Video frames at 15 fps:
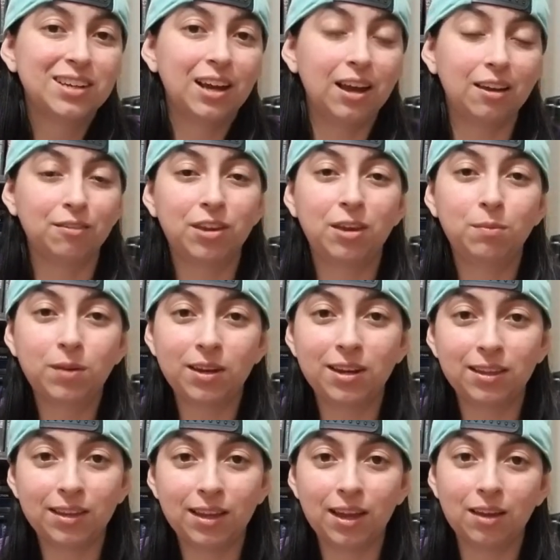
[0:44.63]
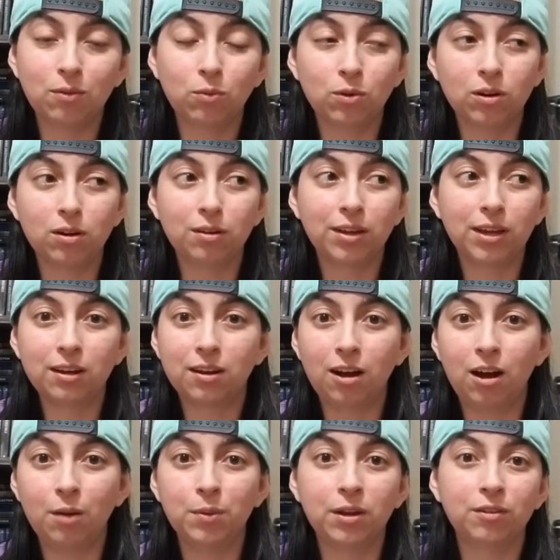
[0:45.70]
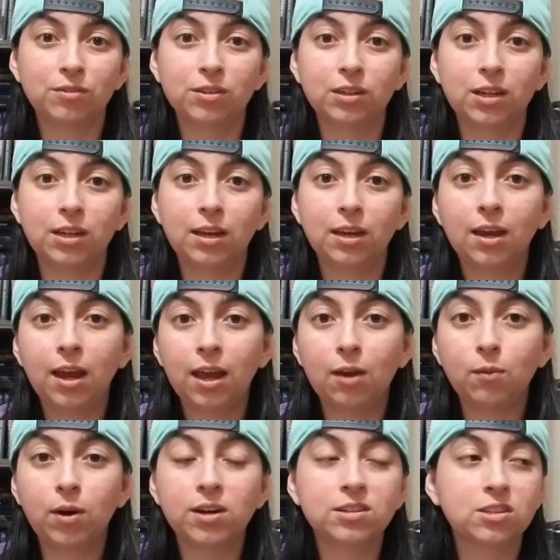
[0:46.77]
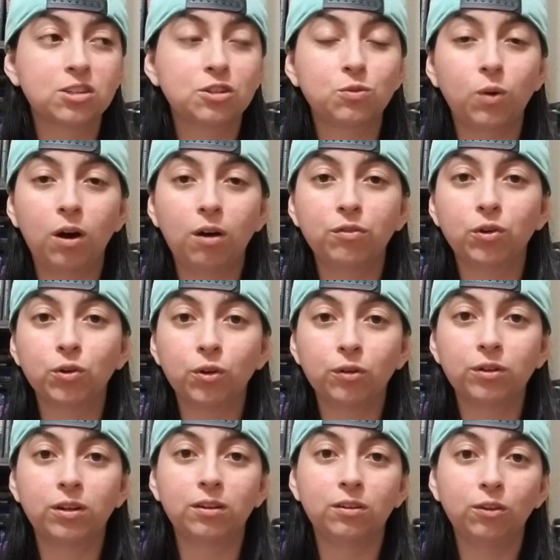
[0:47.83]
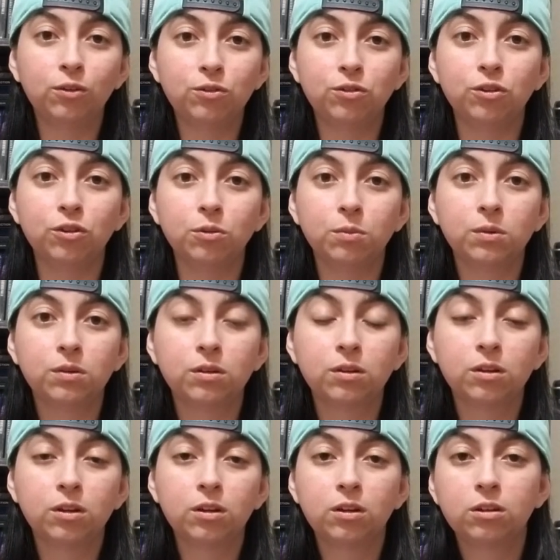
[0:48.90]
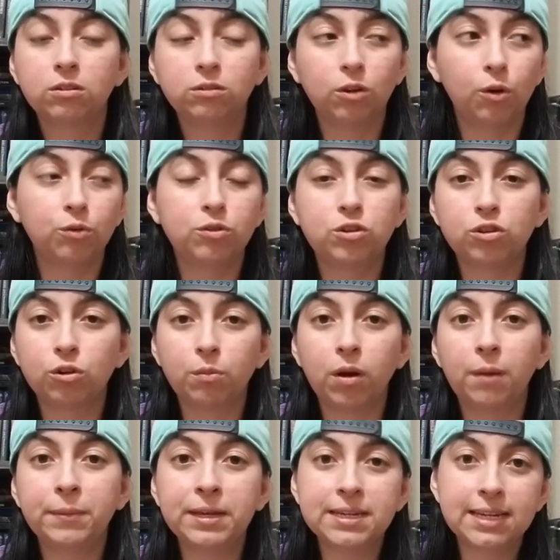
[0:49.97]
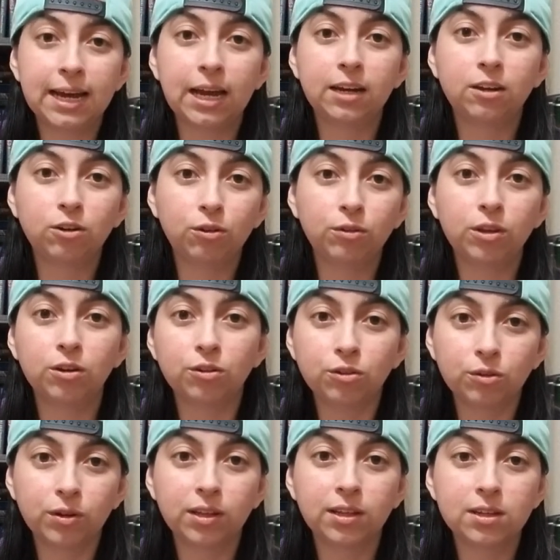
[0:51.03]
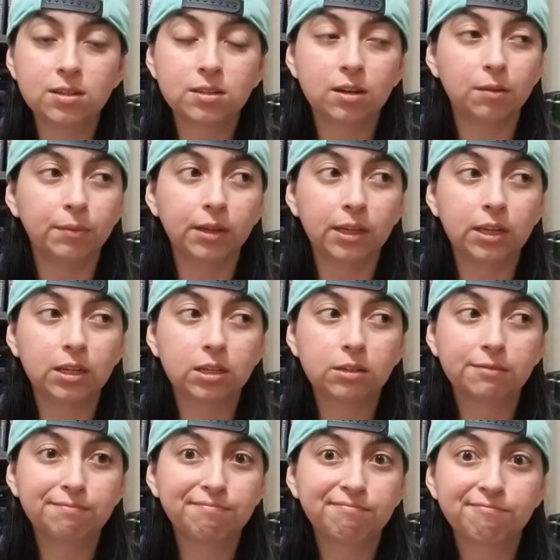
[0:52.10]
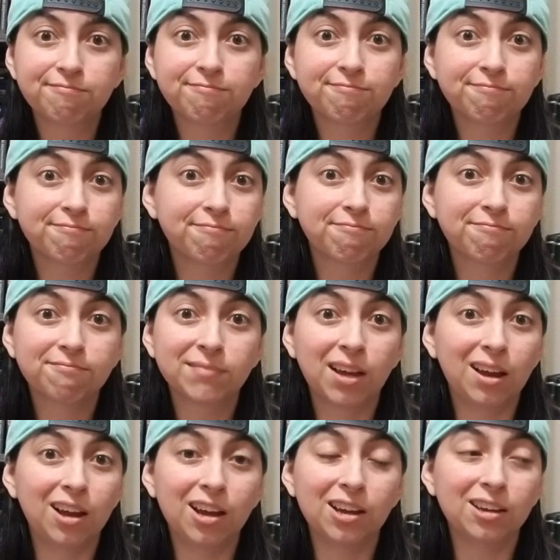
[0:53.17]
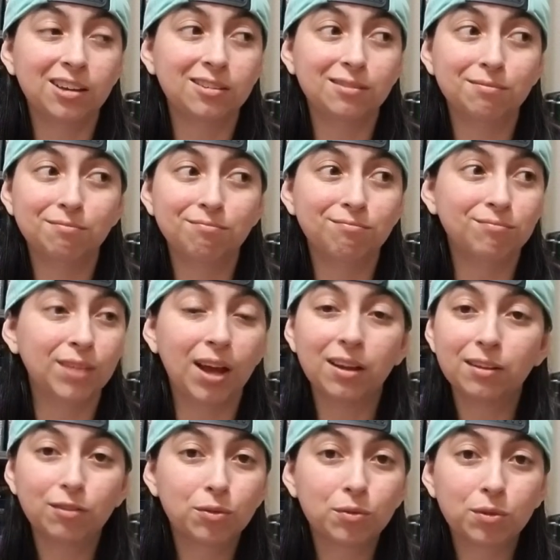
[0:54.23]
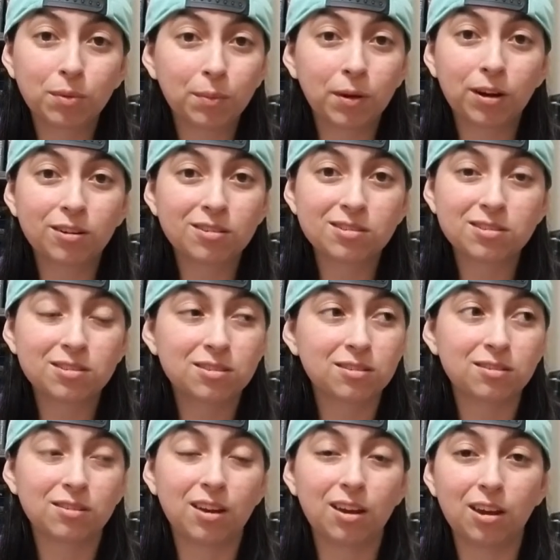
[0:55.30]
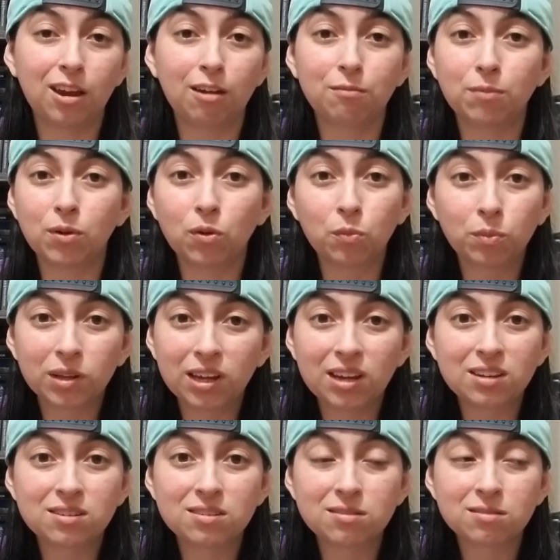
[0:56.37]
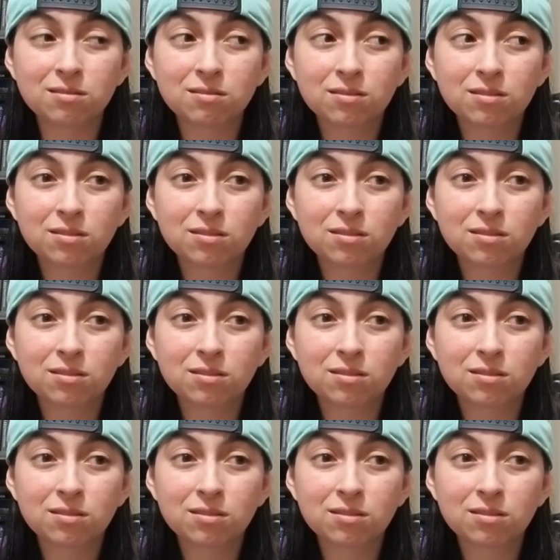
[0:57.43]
I keep getting that where I'll get a comment of like, hey, why is this 12-year-old on YouTube? Don't your mommy and daddy know that you're doing this? And I'm like, I'm not living with my parents. I have my own place.